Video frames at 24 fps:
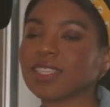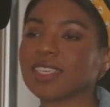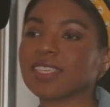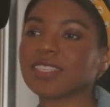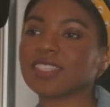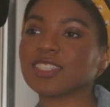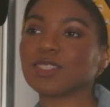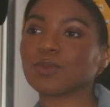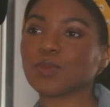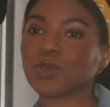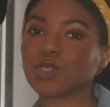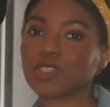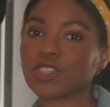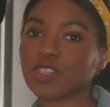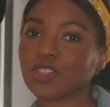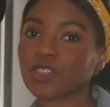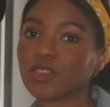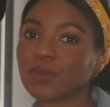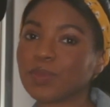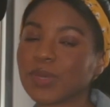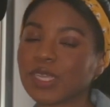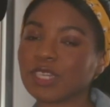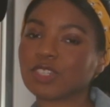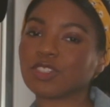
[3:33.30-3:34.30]
this
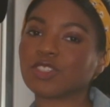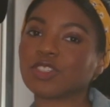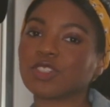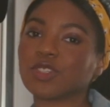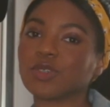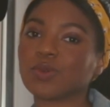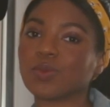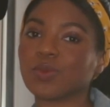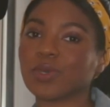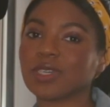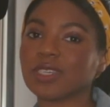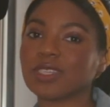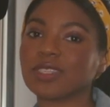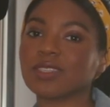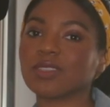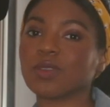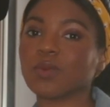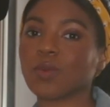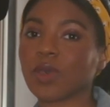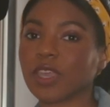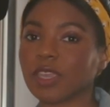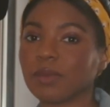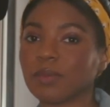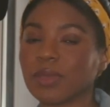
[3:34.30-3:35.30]
particular manager was a
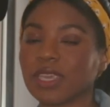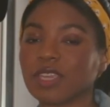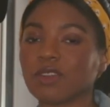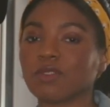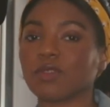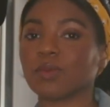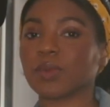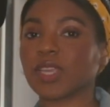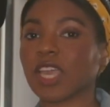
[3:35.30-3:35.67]
white man from